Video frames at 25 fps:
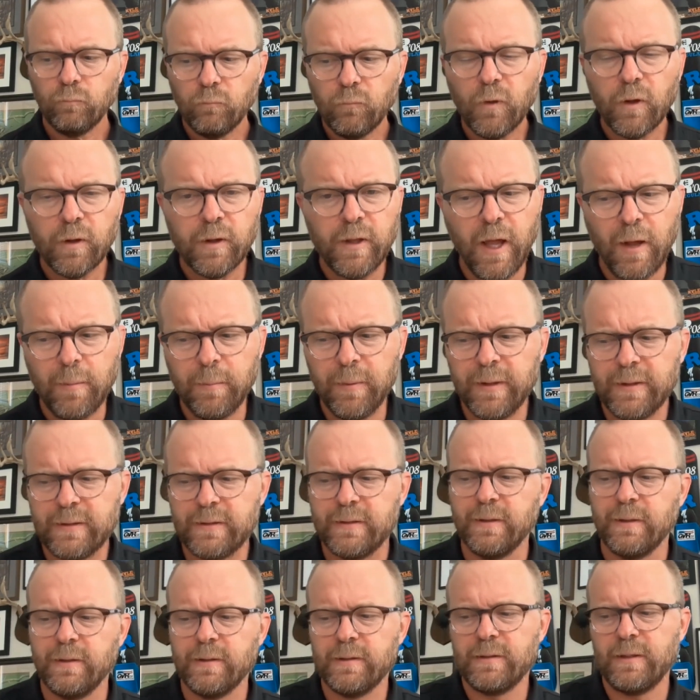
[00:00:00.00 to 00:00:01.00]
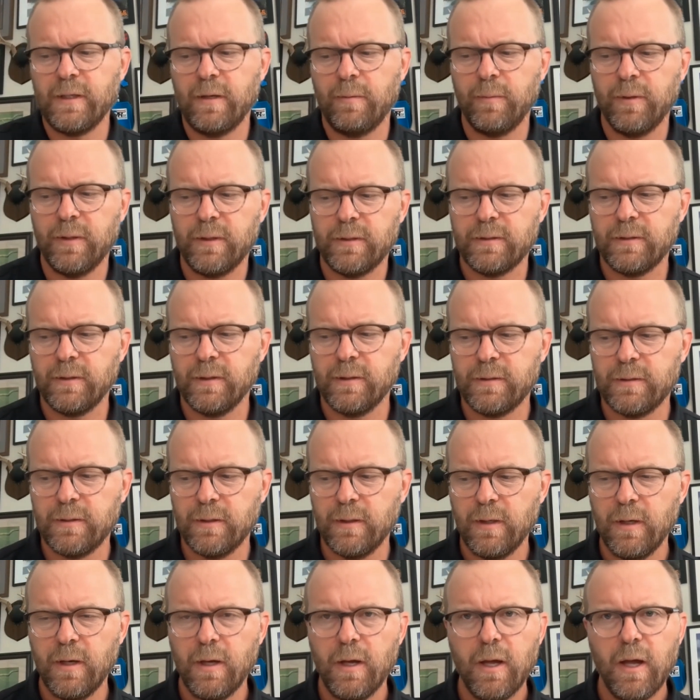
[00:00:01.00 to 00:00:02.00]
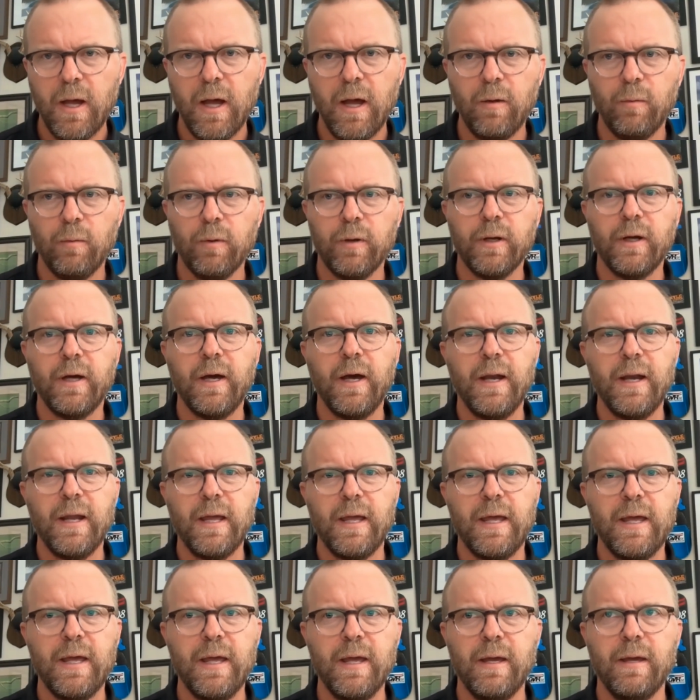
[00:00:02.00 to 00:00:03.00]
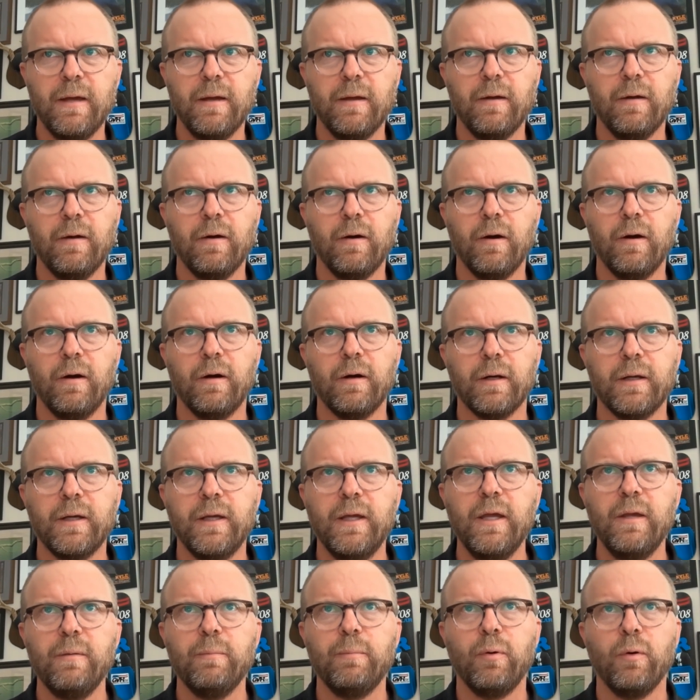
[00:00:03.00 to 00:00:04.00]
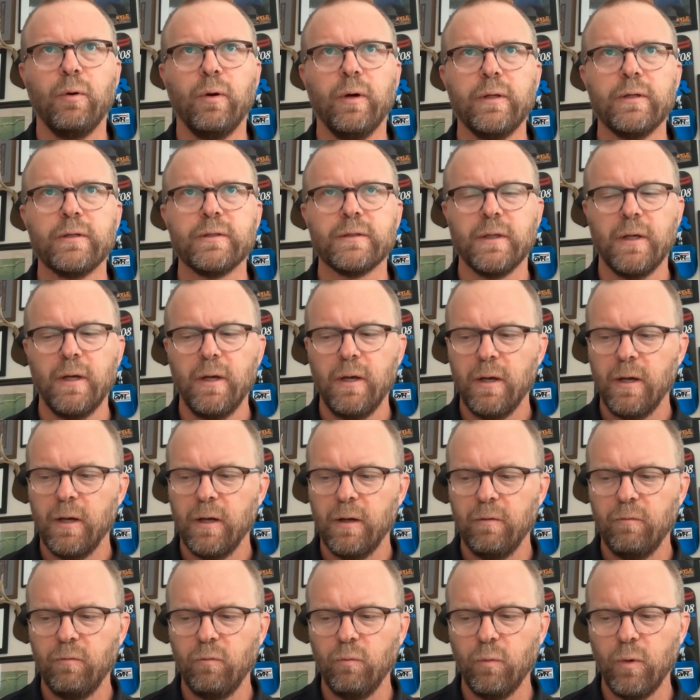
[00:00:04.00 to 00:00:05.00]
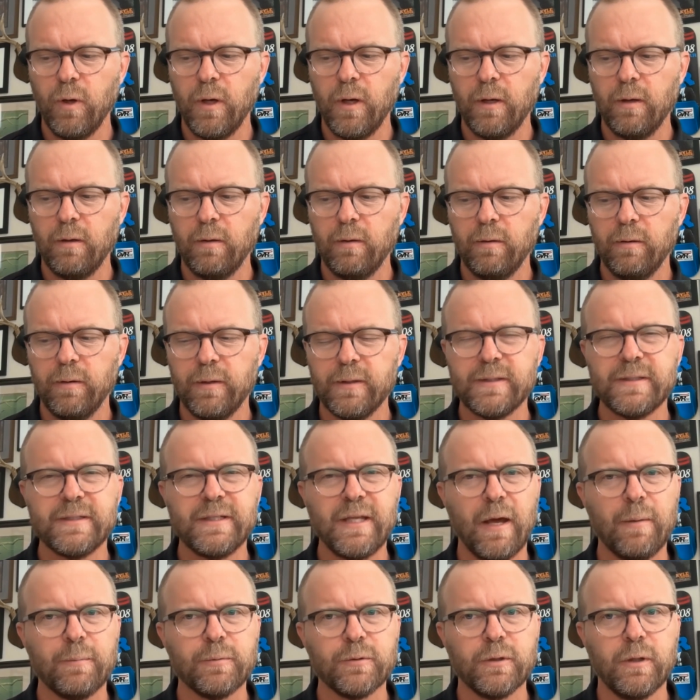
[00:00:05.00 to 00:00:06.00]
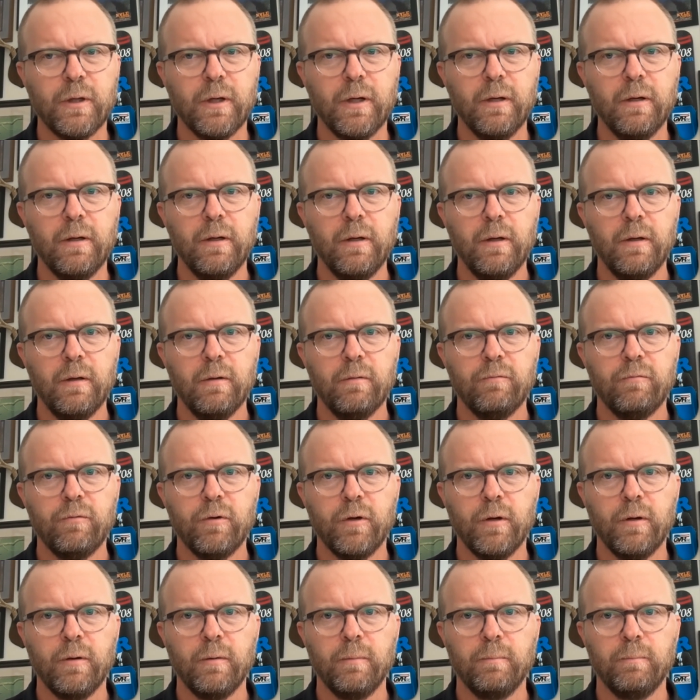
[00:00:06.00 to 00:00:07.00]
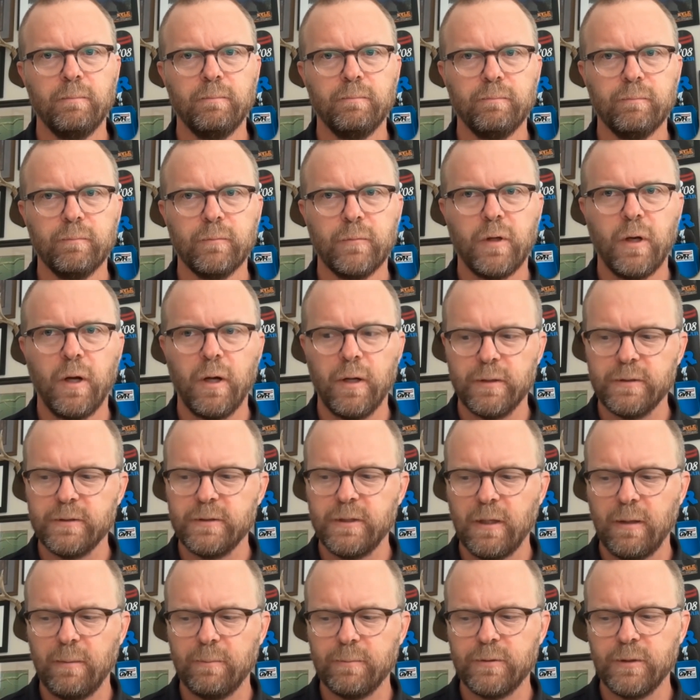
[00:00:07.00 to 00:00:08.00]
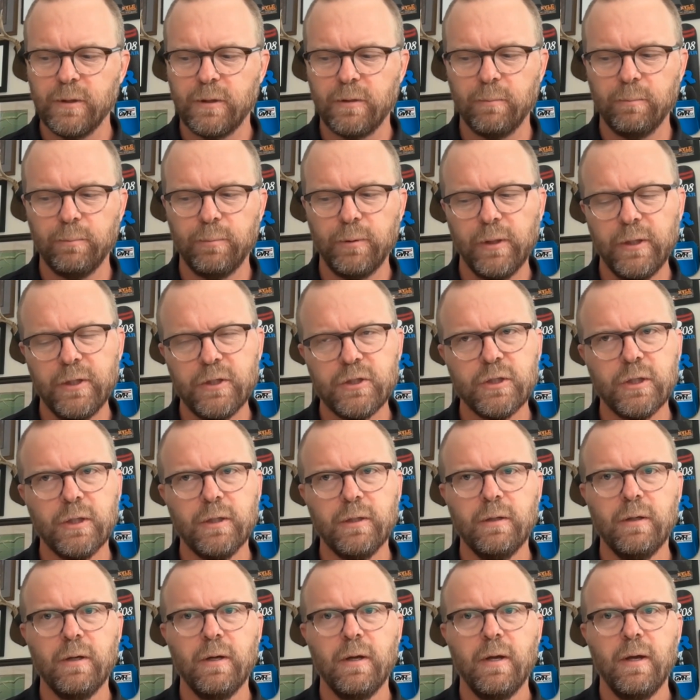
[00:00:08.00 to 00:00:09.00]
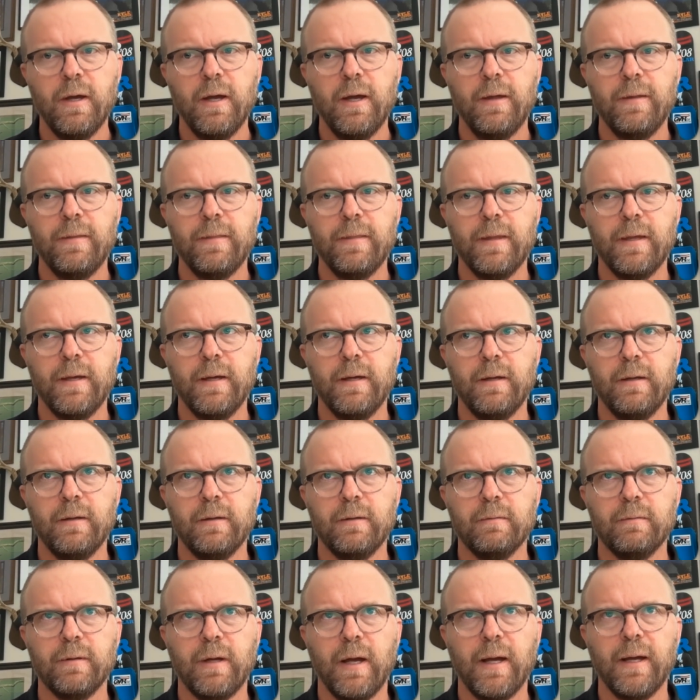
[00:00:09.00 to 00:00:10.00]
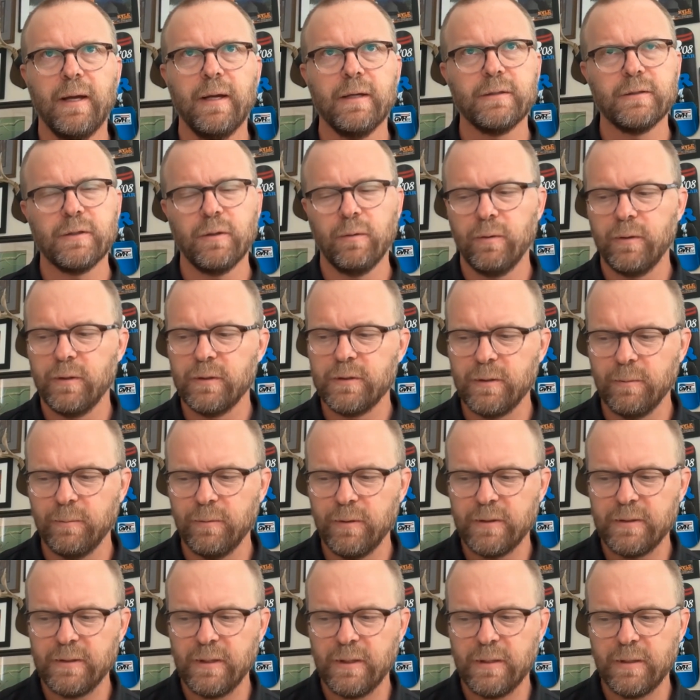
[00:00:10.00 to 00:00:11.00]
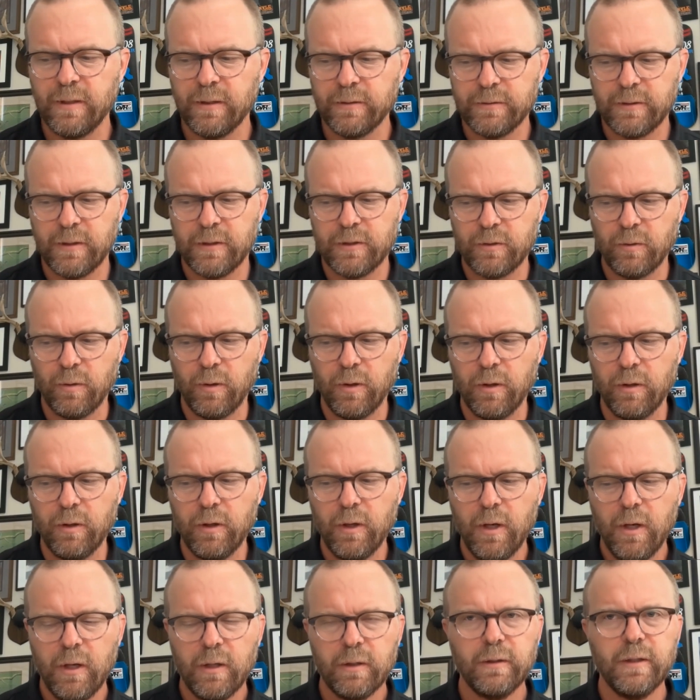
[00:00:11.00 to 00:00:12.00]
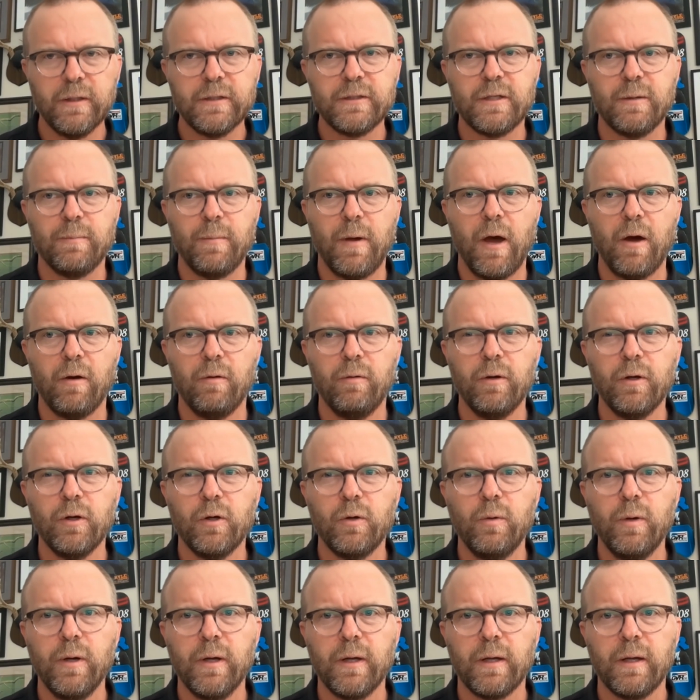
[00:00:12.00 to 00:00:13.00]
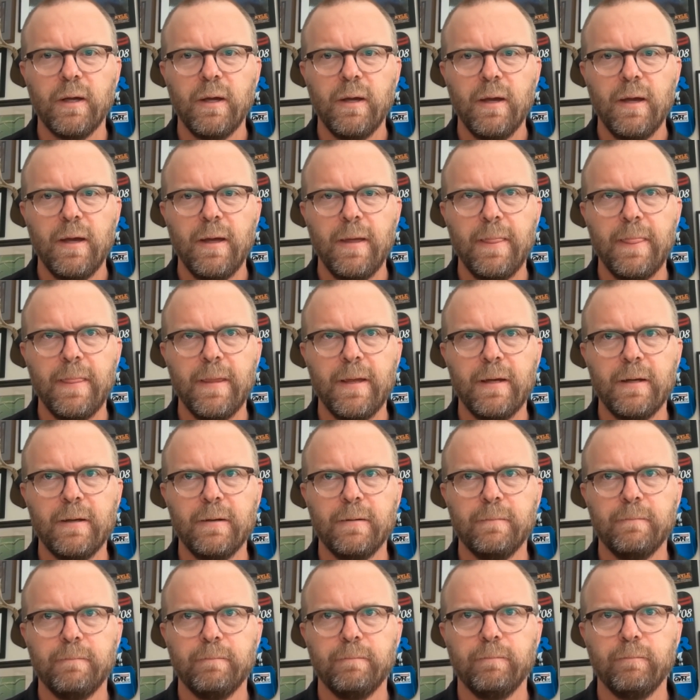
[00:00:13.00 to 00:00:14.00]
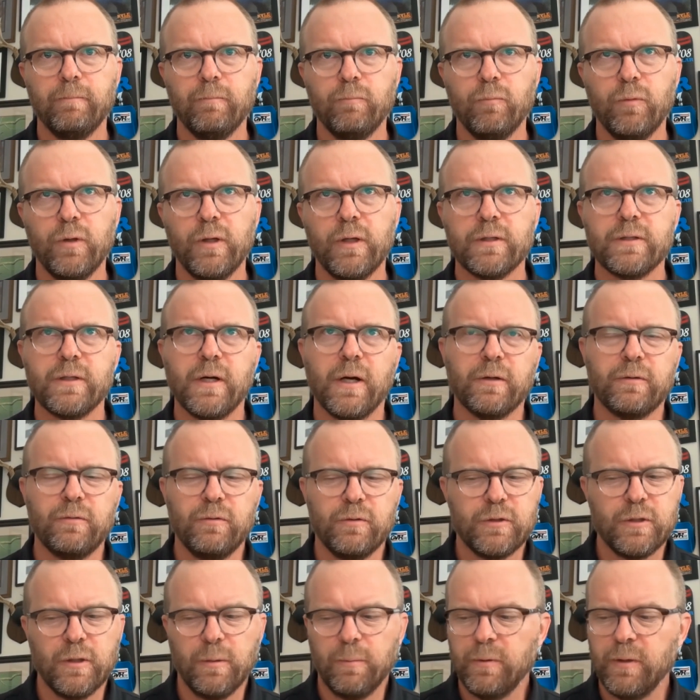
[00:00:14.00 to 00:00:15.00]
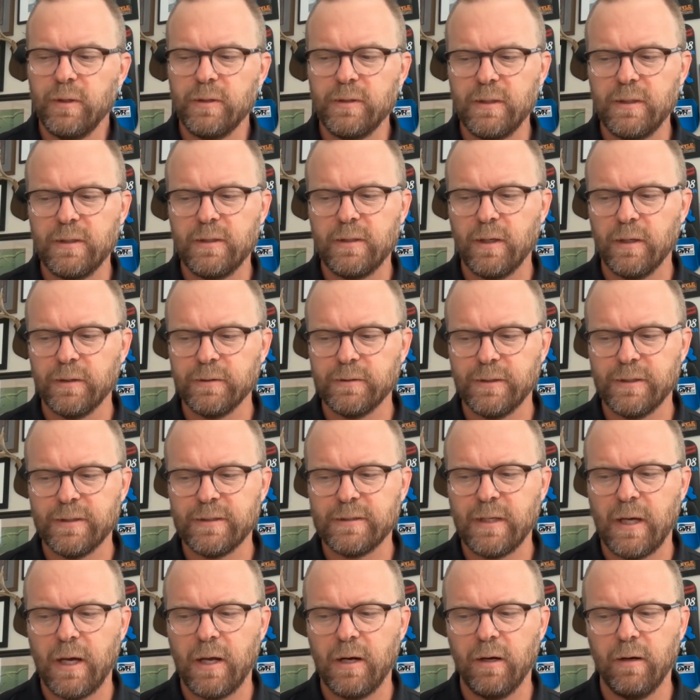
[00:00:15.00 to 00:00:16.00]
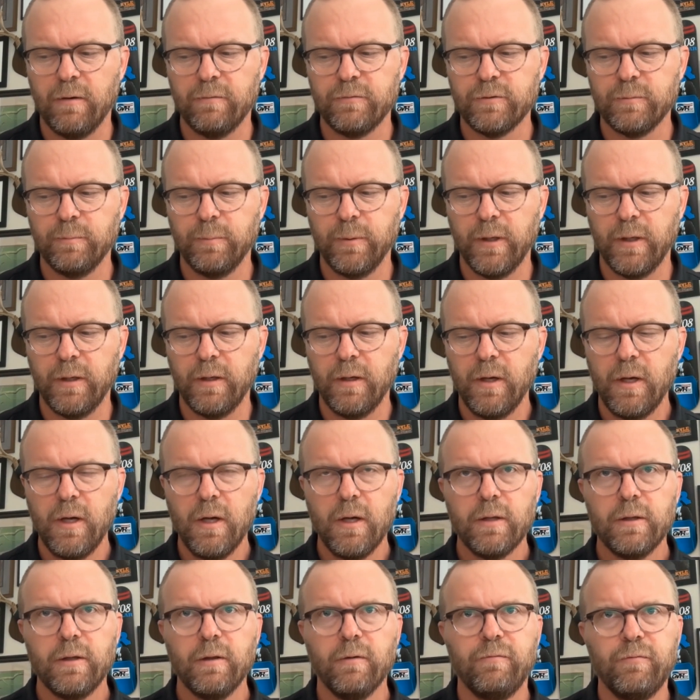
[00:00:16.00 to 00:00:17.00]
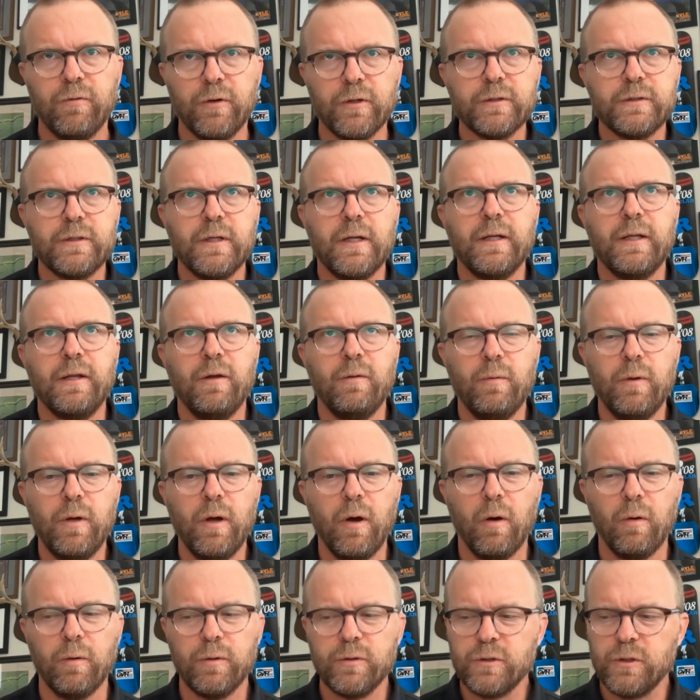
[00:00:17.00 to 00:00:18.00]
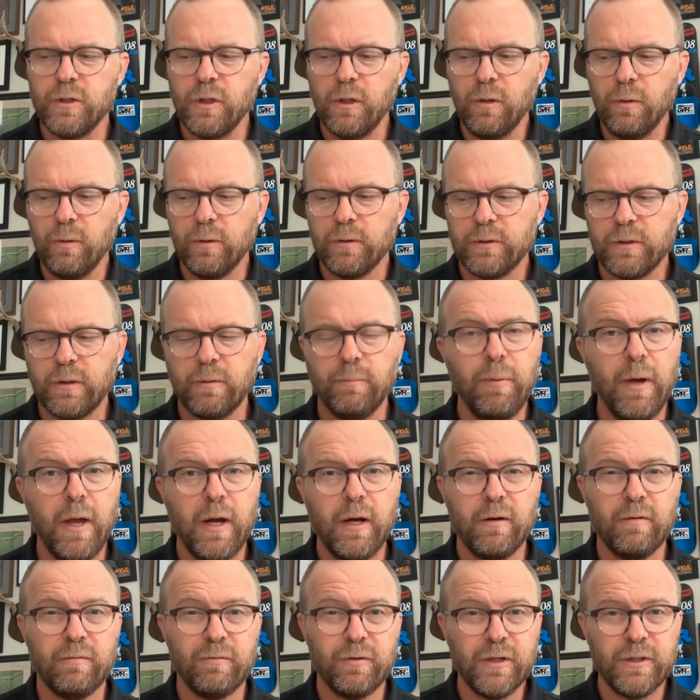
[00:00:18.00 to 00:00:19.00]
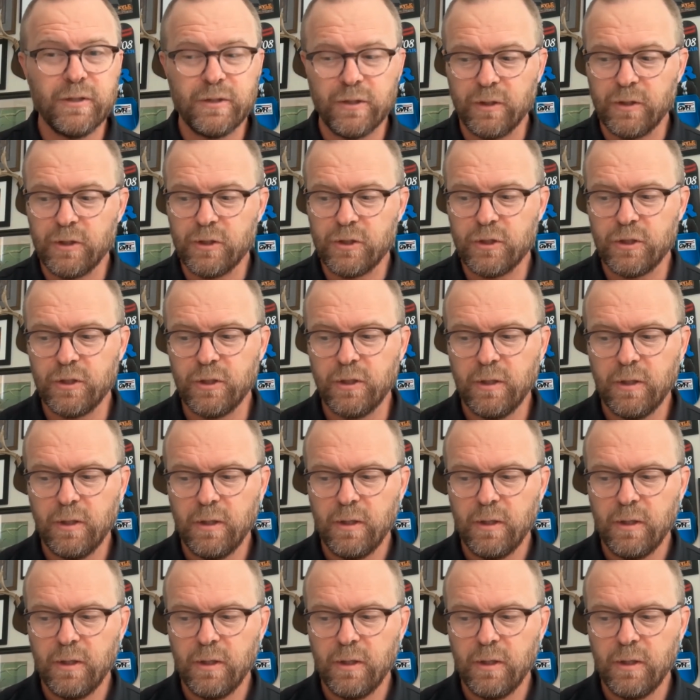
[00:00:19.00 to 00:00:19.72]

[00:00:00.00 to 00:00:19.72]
That makes sense. That makes sense. I want to kind of hit our key points of what the steps are from concept to completion, and then I guess go into some of the details there. So I'll list them out real quick, and then we could talk through some of the details and the sign-offs. But the first thing that we always do is competitive research.